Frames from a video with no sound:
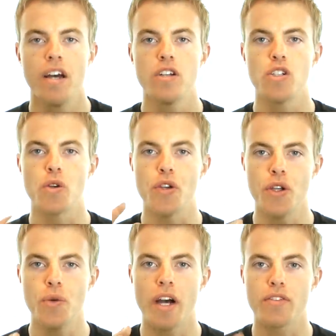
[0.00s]
So
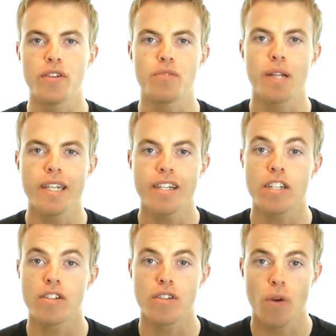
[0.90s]
you have complete
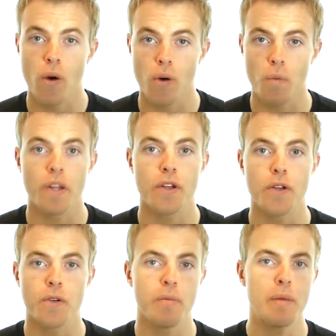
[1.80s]
control whether
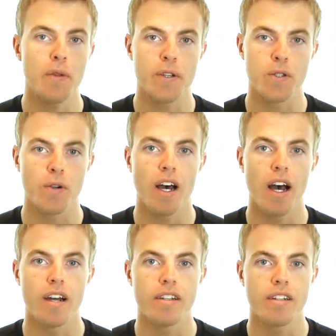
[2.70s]
you remember this or
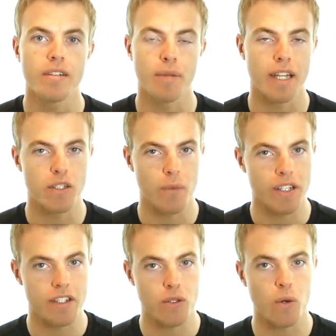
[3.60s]
not. But that's why
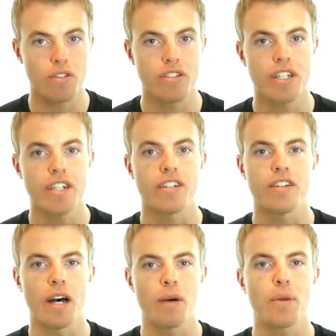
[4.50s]
this course is here, to
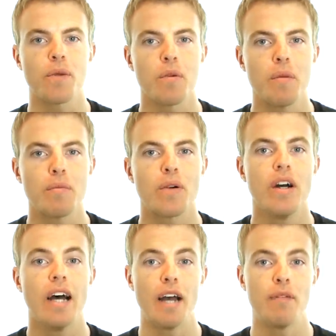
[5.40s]
help you remember
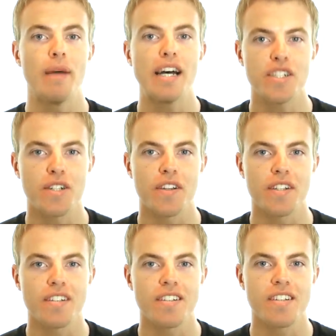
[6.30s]
and master
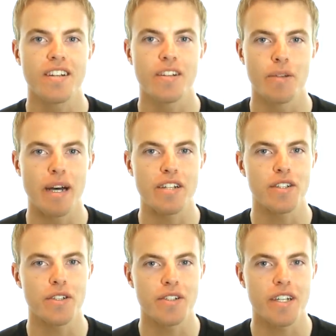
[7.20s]
this, to master
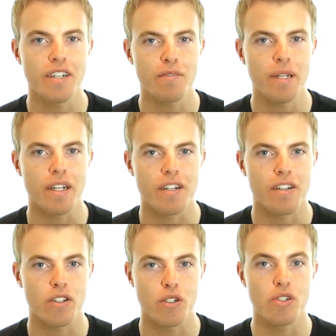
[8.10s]
your state of being,
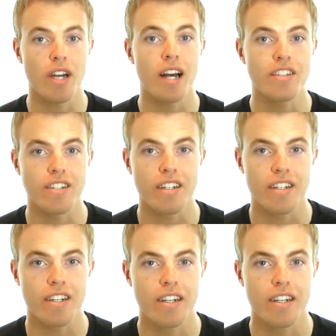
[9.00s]
to choose consciously.